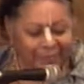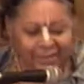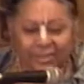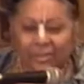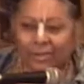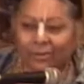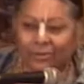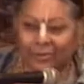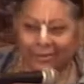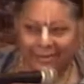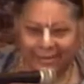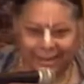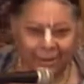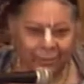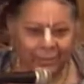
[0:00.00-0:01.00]
So
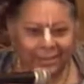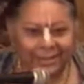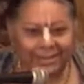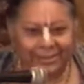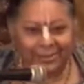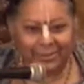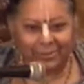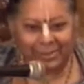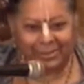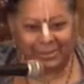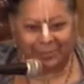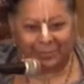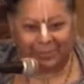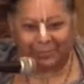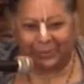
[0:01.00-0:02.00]
now we'll get a little bit to
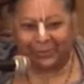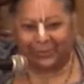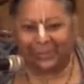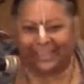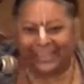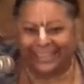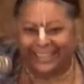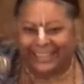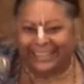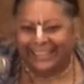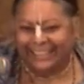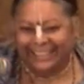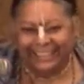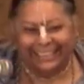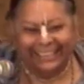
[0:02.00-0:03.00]
the purport.
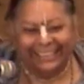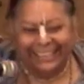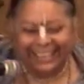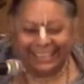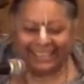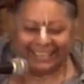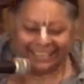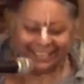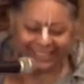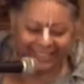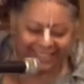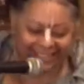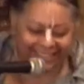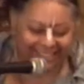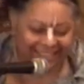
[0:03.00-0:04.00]
So
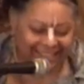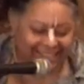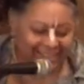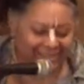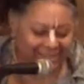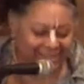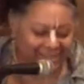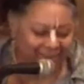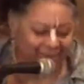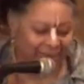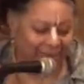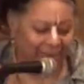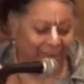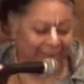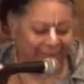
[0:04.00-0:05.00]
this is an interesting
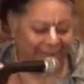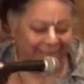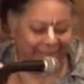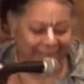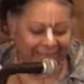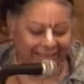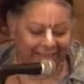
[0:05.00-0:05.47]
purport.